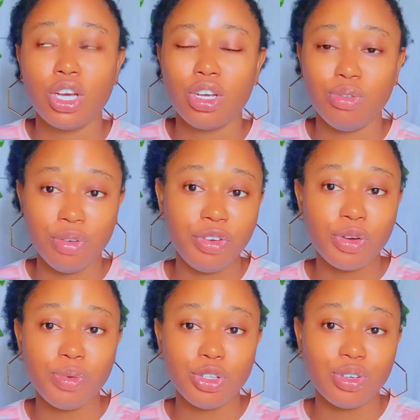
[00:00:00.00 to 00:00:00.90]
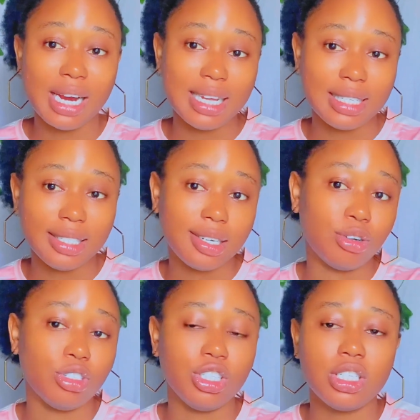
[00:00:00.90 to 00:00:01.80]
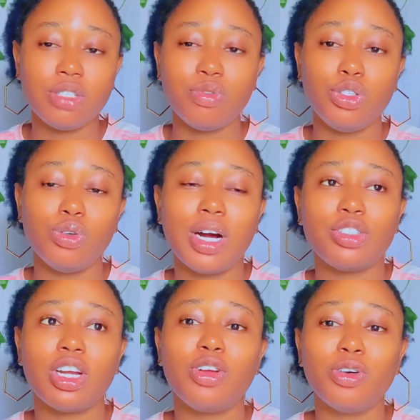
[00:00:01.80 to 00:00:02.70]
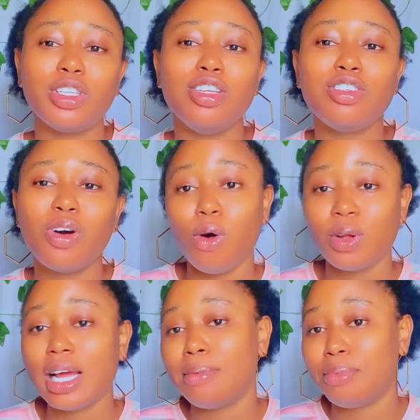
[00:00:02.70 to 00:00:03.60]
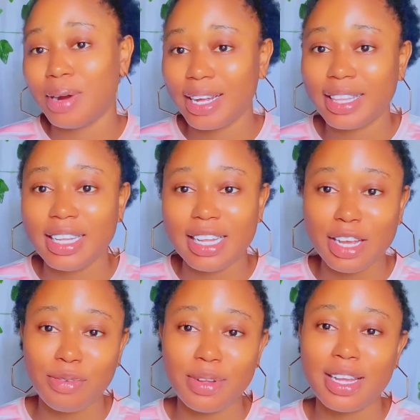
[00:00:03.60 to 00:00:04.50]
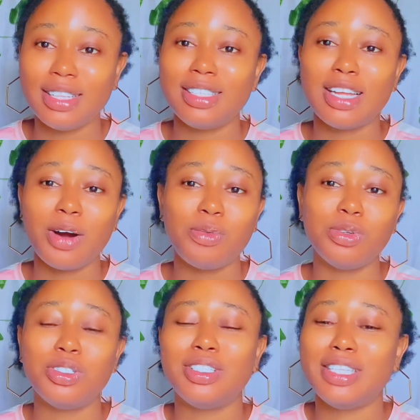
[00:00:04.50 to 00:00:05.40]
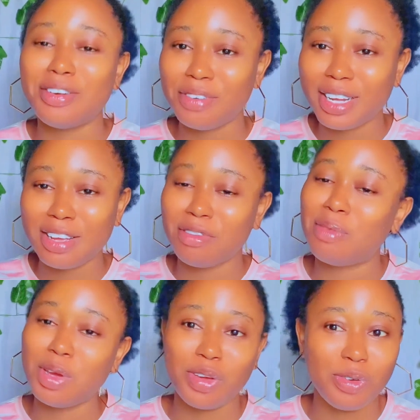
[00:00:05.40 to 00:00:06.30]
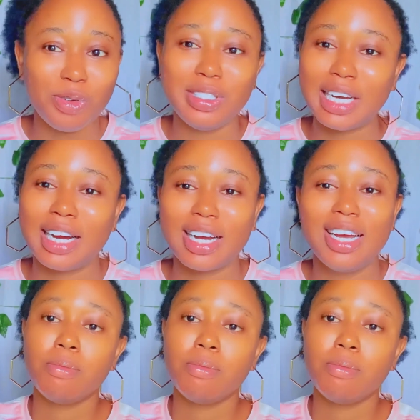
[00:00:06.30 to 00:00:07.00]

reviewing with you guys later on in this video actually contains other brightening ingredients that would never make you go dark.